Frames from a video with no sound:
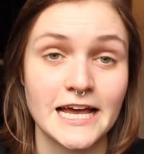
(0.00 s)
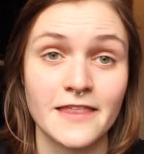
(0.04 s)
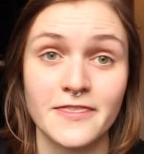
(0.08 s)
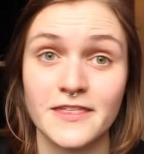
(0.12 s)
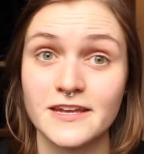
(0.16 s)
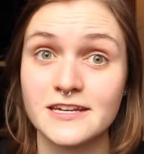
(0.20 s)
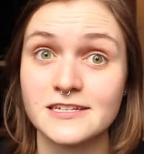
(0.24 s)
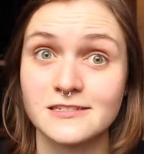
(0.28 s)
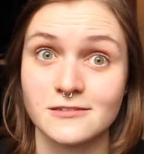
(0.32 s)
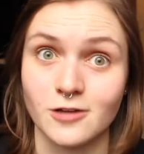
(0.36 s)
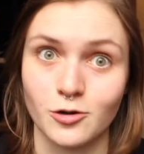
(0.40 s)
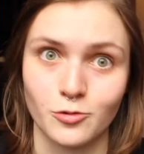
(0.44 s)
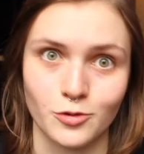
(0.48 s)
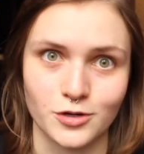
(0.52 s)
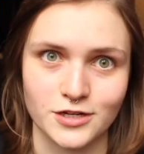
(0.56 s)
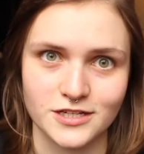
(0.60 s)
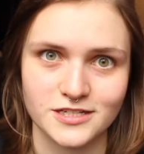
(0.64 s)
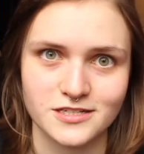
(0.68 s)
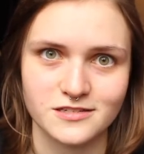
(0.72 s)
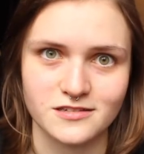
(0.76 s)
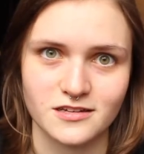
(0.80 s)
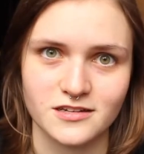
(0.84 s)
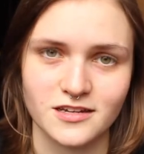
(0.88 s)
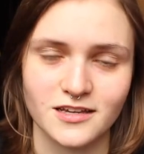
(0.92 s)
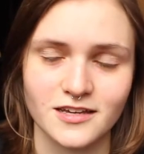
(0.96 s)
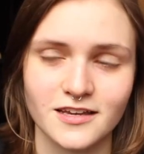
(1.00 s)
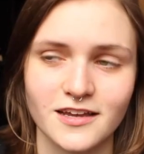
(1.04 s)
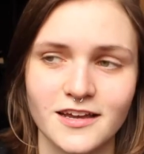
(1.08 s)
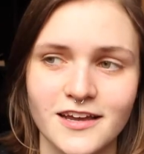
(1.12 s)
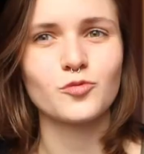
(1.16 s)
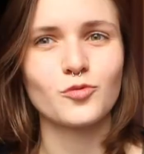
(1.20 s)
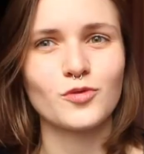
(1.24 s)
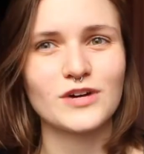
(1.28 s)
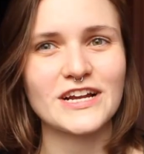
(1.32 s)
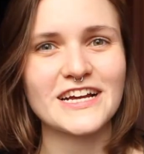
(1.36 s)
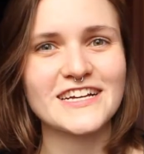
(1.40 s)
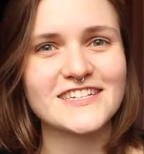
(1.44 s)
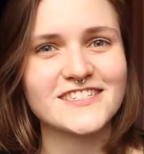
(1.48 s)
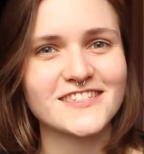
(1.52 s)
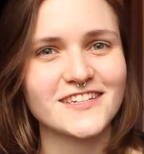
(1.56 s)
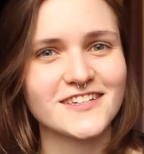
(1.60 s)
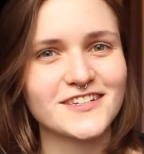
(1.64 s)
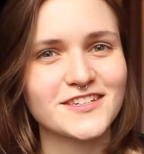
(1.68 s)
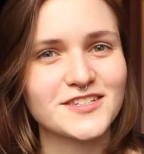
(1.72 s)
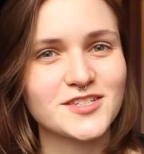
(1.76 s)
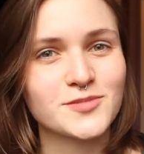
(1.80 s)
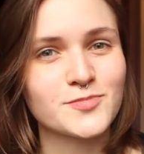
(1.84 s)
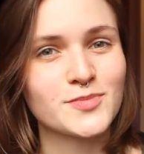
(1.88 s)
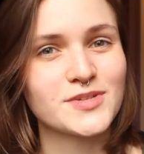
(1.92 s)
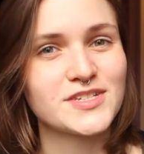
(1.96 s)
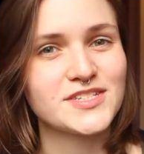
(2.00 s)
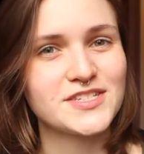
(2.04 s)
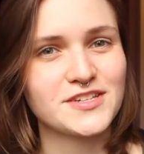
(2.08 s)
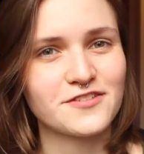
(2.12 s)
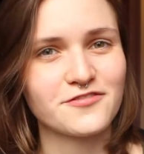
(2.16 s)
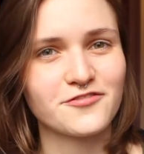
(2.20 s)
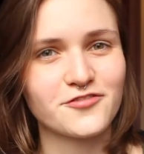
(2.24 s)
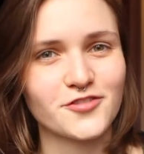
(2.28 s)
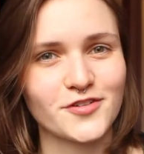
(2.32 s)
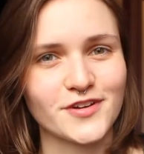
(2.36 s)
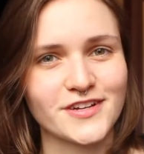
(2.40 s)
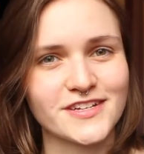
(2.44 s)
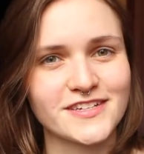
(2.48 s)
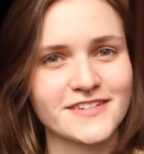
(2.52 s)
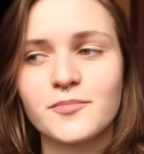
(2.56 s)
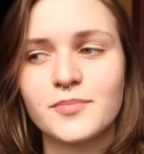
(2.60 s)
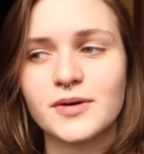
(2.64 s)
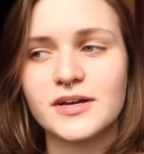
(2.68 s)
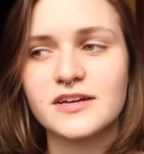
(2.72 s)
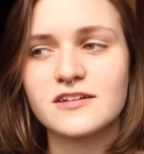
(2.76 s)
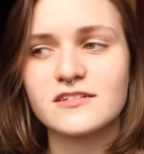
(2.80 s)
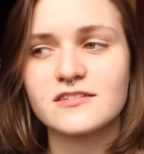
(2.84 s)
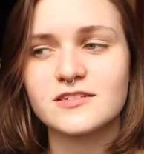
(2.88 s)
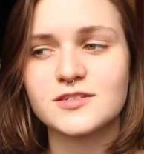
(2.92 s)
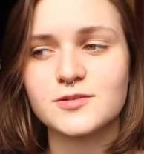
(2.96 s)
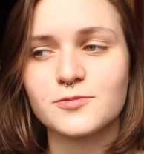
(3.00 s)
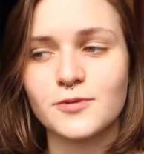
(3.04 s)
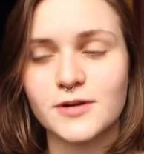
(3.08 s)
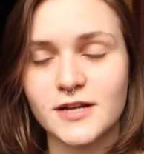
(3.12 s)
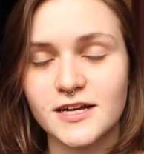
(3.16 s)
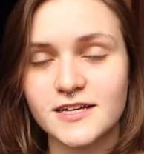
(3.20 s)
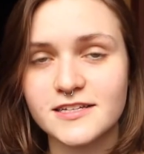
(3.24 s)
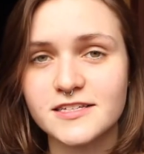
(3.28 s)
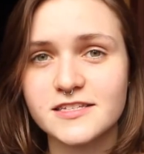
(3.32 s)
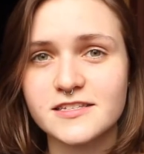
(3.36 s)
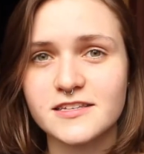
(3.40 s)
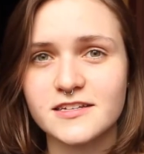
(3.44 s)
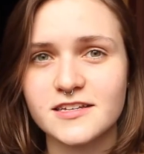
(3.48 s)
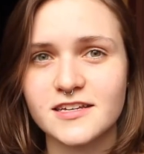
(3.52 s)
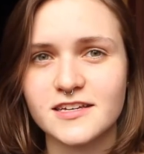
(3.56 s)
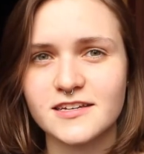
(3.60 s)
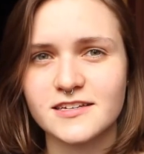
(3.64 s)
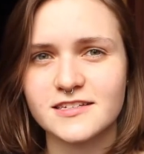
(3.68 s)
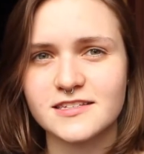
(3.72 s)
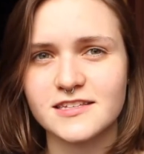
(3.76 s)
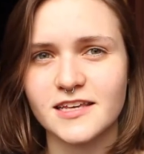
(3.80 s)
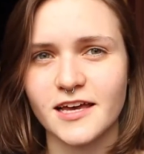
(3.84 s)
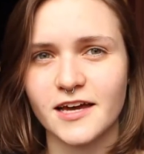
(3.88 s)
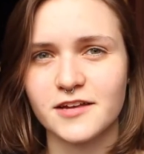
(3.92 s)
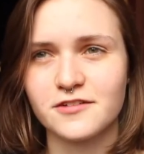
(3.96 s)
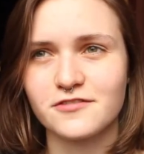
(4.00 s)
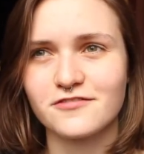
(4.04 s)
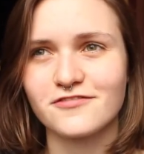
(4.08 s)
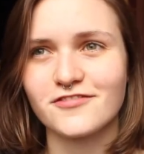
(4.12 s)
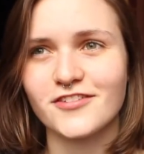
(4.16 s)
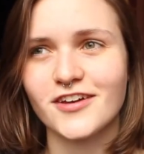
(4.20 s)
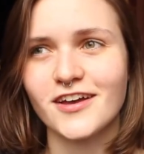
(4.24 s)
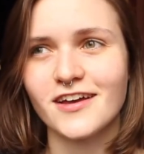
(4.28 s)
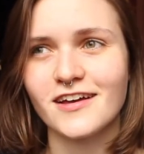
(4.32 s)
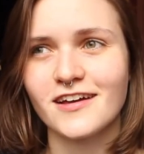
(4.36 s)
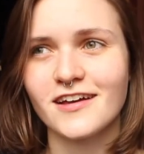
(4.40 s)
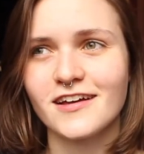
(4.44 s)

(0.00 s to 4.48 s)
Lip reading: That is not what I study. What I study is a bit different, because what I study is kind of